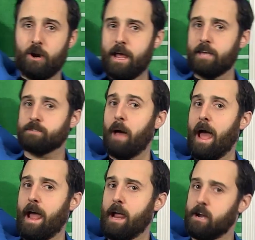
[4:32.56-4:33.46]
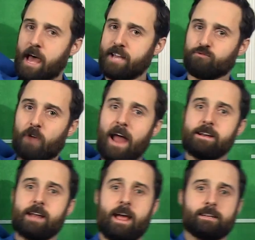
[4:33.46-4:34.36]
is made! That's right,
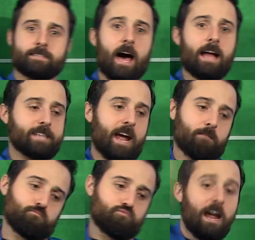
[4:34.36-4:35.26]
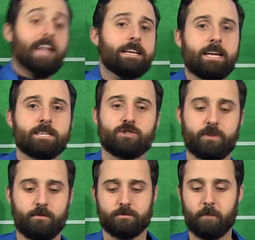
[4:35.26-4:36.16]
Nantz. Goddamn right
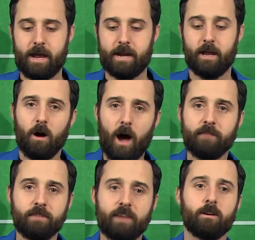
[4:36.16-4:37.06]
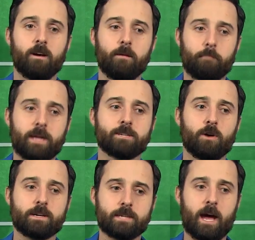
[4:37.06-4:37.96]
history was made. I have never been
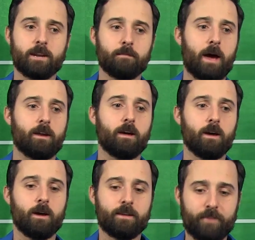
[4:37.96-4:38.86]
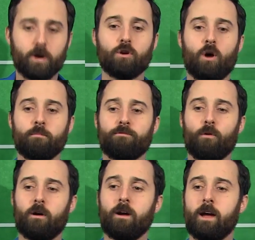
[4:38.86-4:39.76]
so excited about it. Field goal
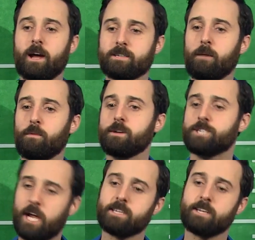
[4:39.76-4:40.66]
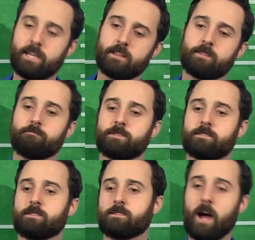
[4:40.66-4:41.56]
before, except when Jason Elam
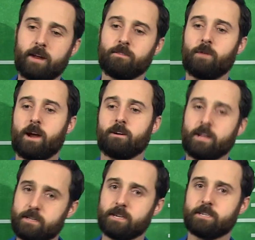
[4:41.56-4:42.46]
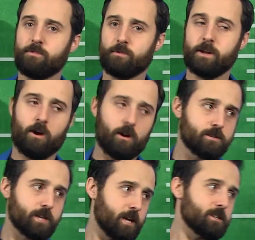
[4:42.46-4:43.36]
tied the record at 63
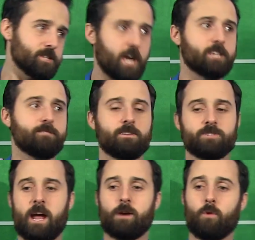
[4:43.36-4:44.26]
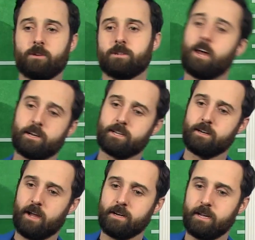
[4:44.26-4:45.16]
yards against the Jacksonville Jaguars in
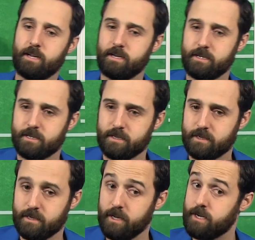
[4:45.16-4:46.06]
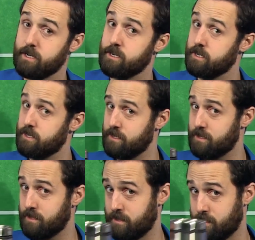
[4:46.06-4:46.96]

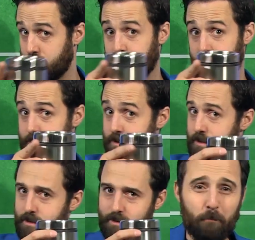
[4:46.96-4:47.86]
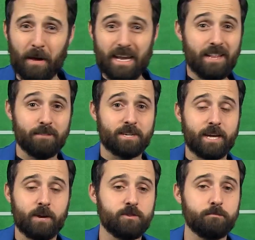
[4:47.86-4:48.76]
1996-7? But Elam's
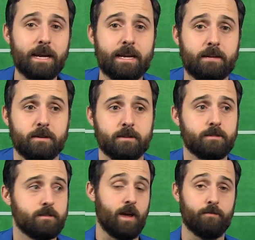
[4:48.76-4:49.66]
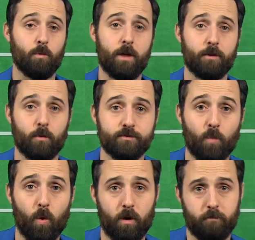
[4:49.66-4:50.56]
kick was meaningless, and the weather was
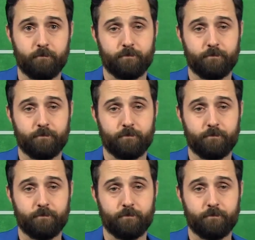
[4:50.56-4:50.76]
warm.